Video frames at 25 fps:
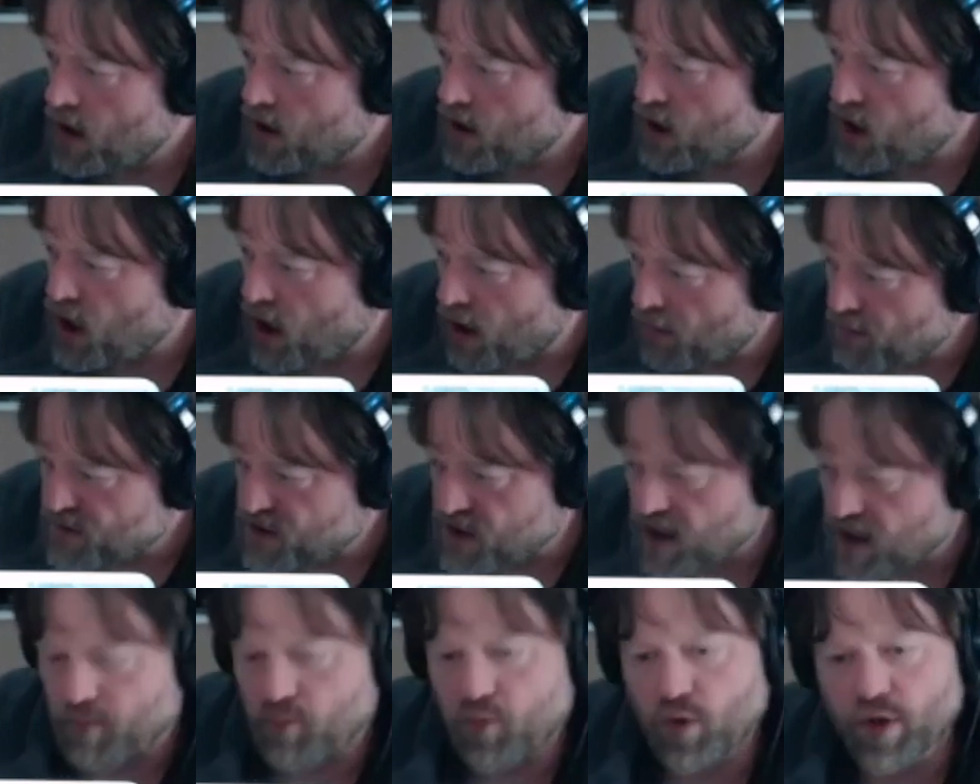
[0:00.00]
comes
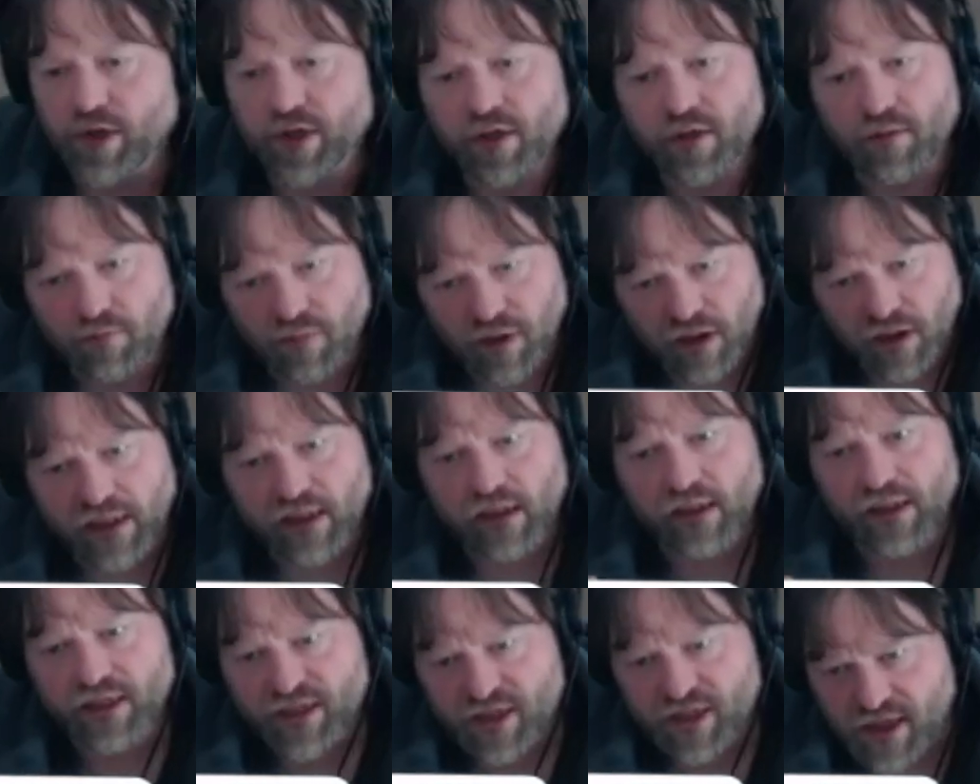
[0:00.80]
up with a
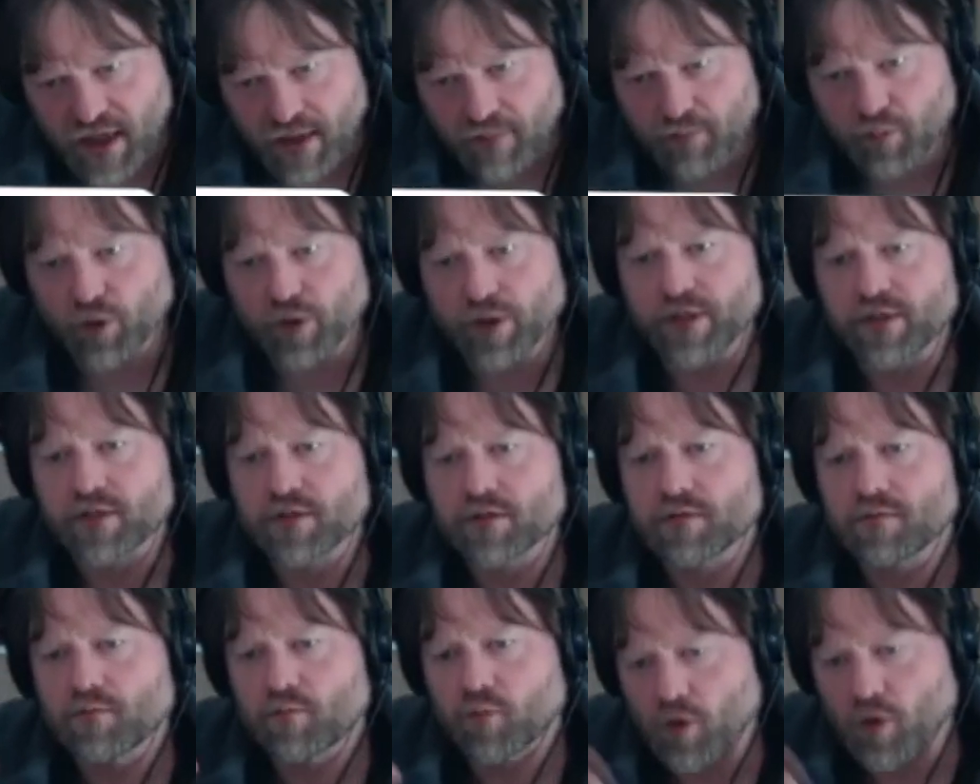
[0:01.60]
completely separate
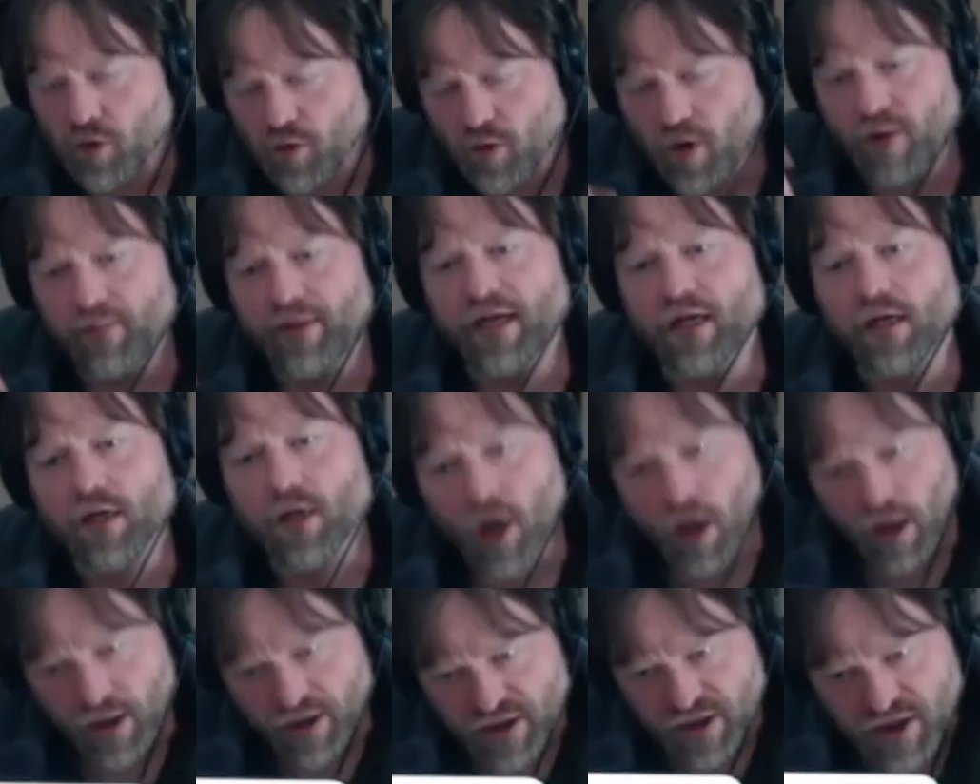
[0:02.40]
programming
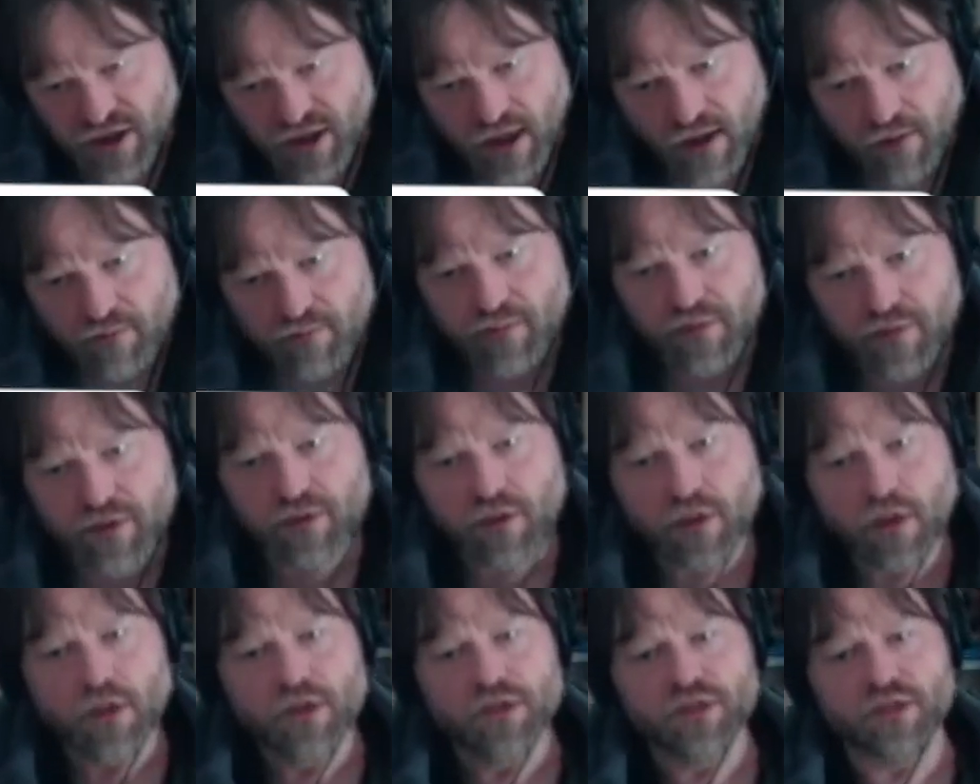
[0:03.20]
concept
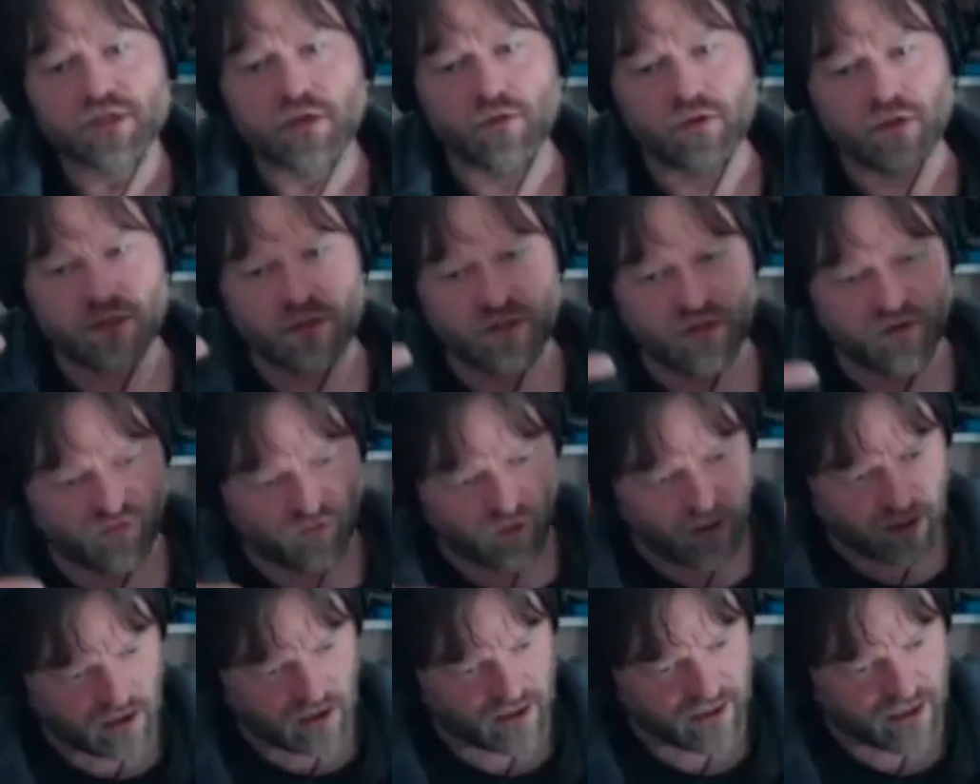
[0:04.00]
so that the
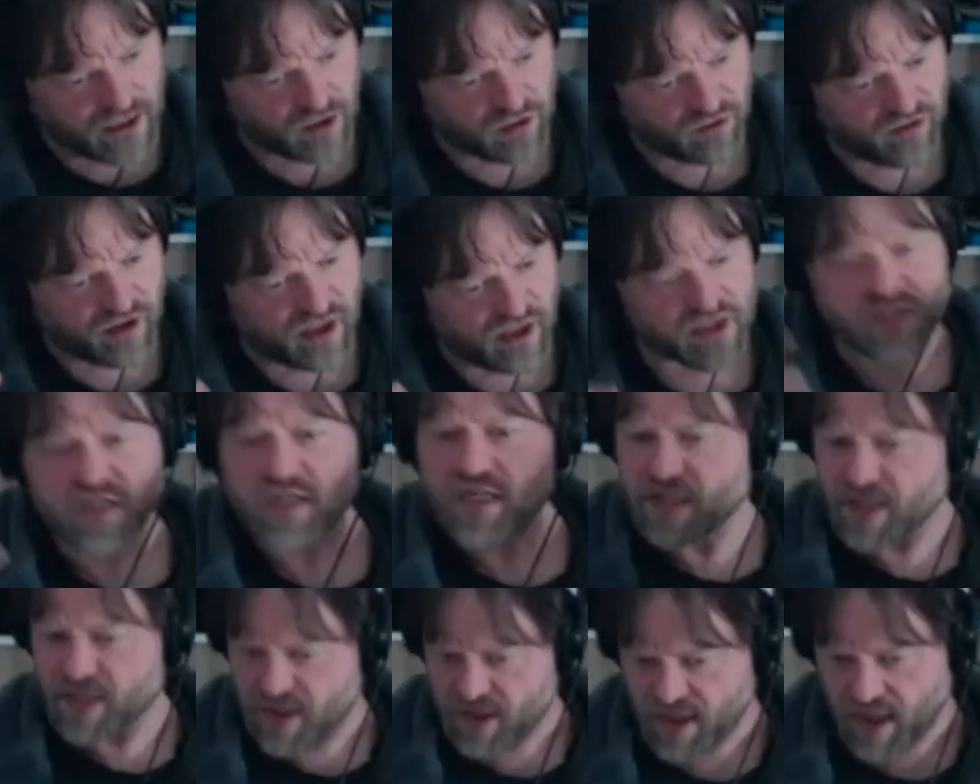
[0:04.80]
friendly interface
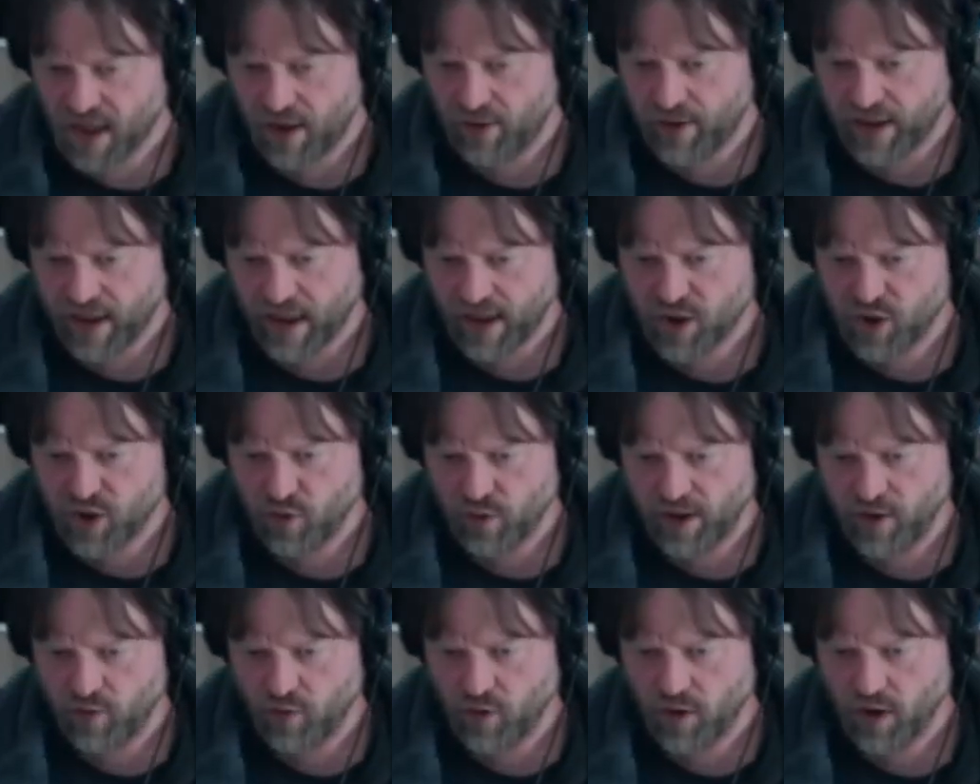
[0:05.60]
is how it
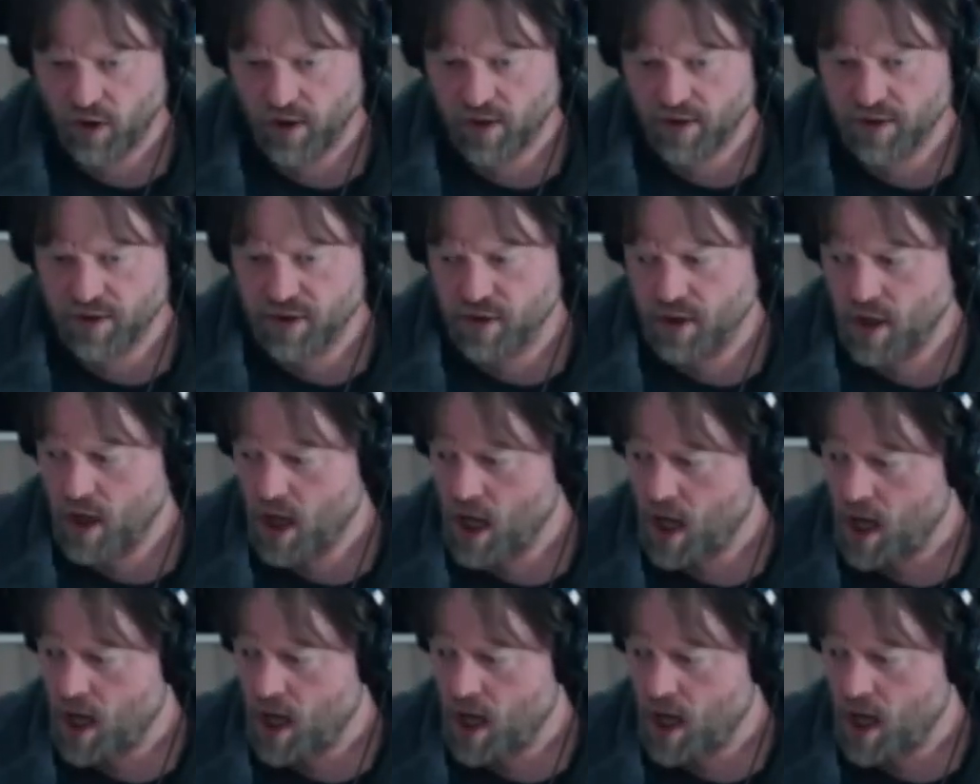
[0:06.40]
actually works.